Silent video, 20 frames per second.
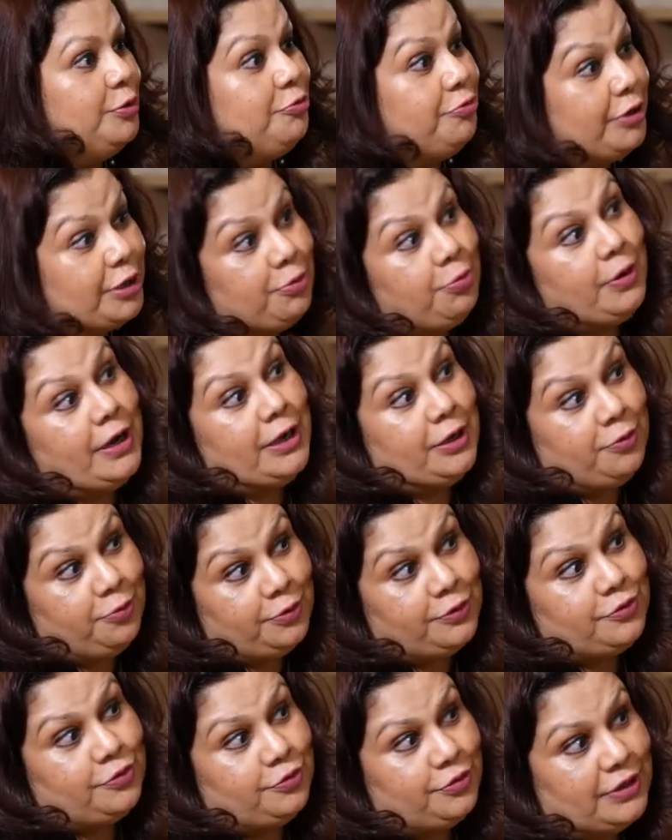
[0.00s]
would require
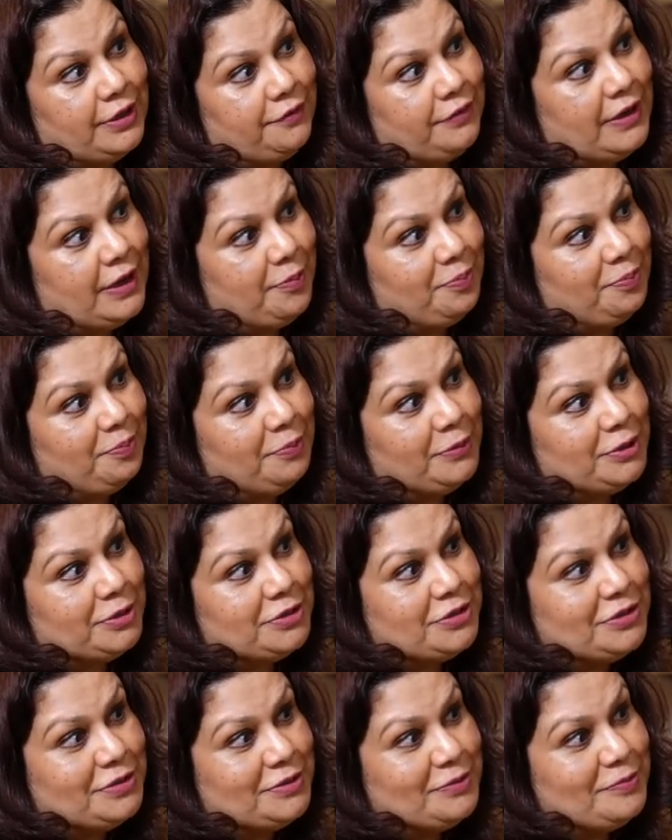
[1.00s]
also
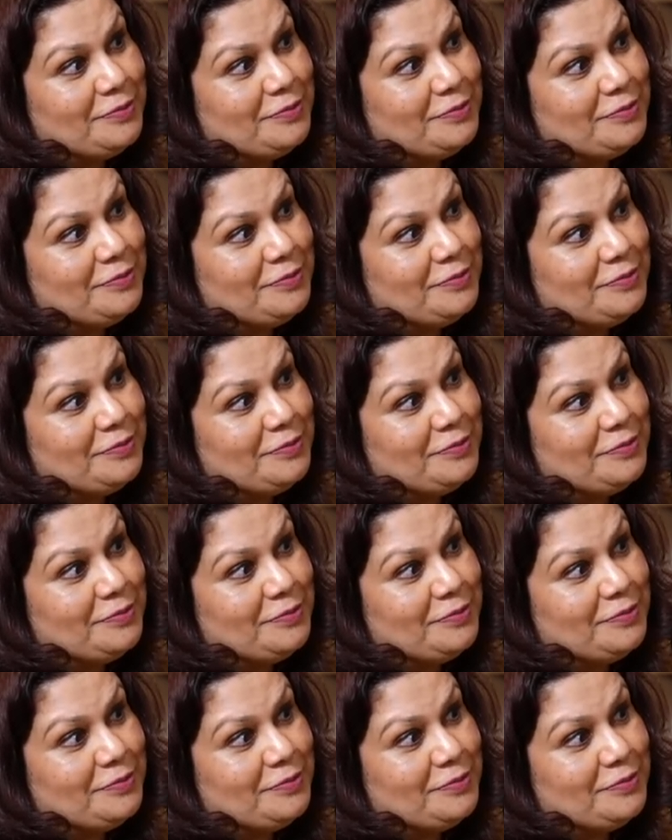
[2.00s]
development.